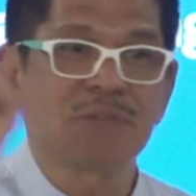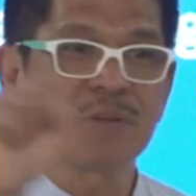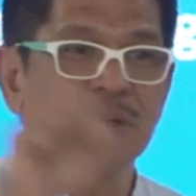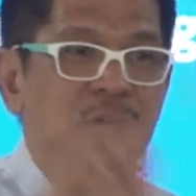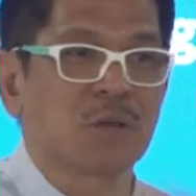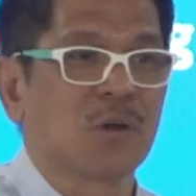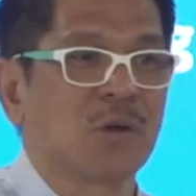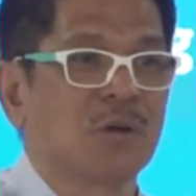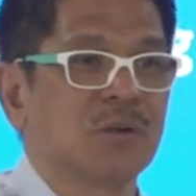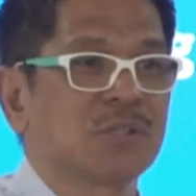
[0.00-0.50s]
their
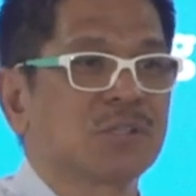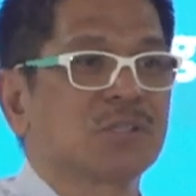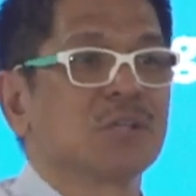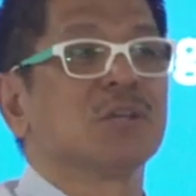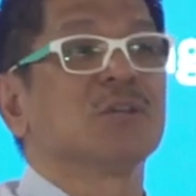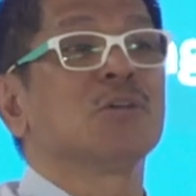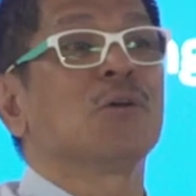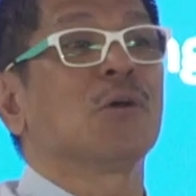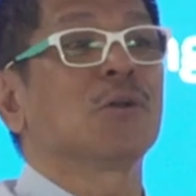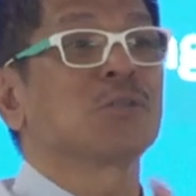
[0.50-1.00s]
goals,
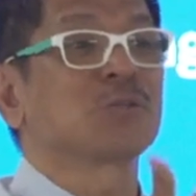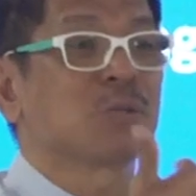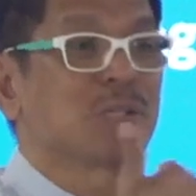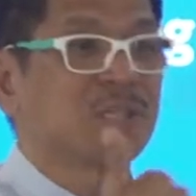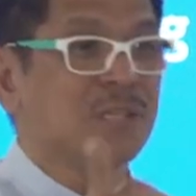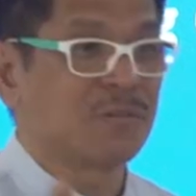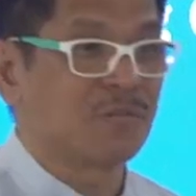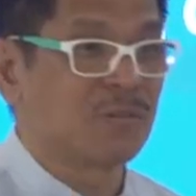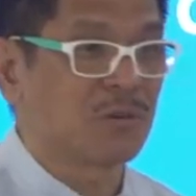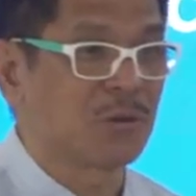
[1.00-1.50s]
you also
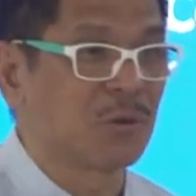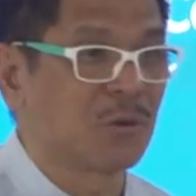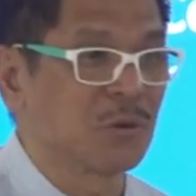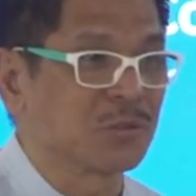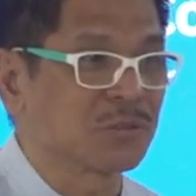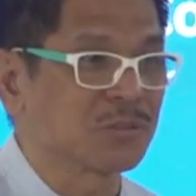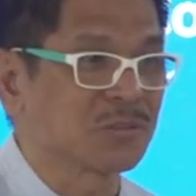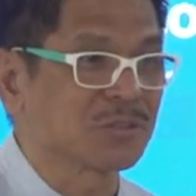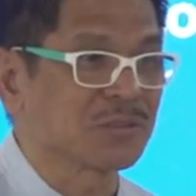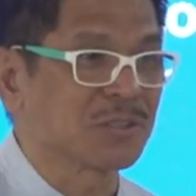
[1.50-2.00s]
achieve your
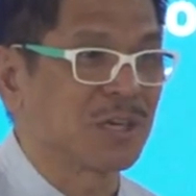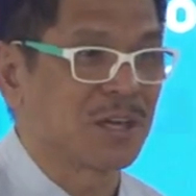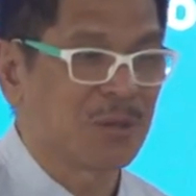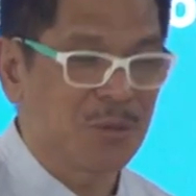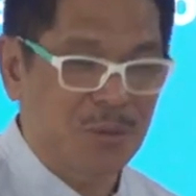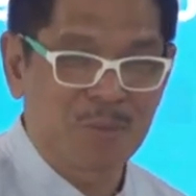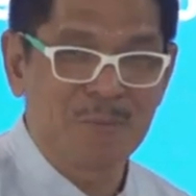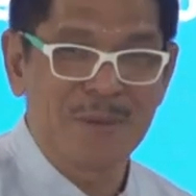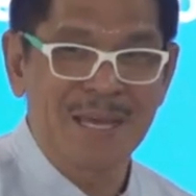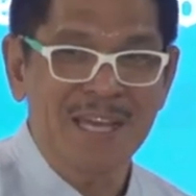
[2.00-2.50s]
goals. Are you with me?